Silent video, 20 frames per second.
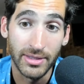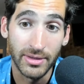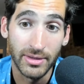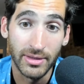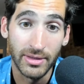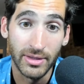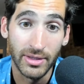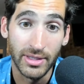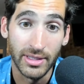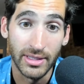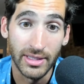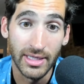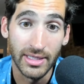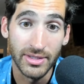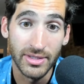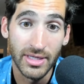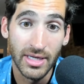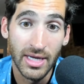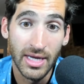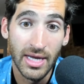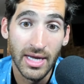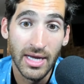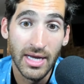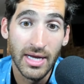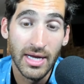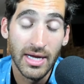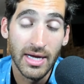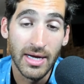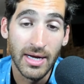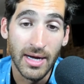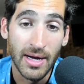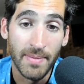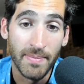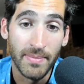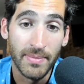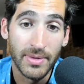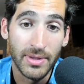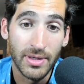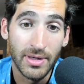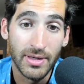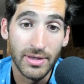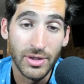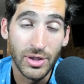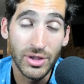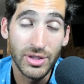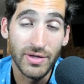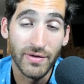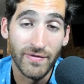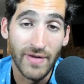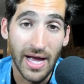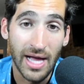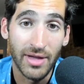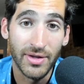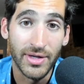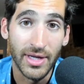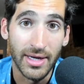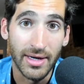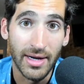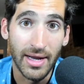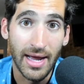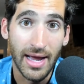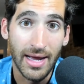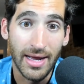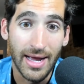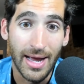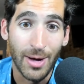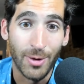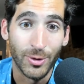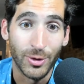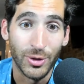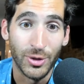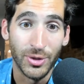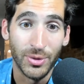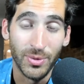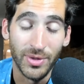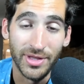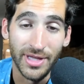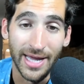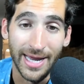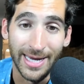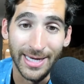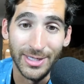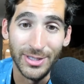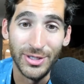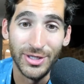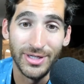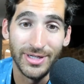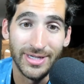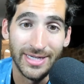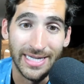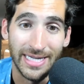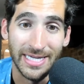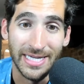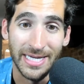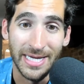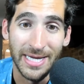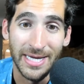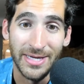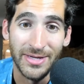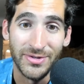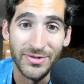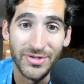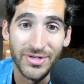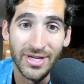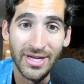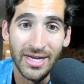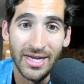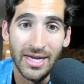Look at this, just to validate how good with age he is.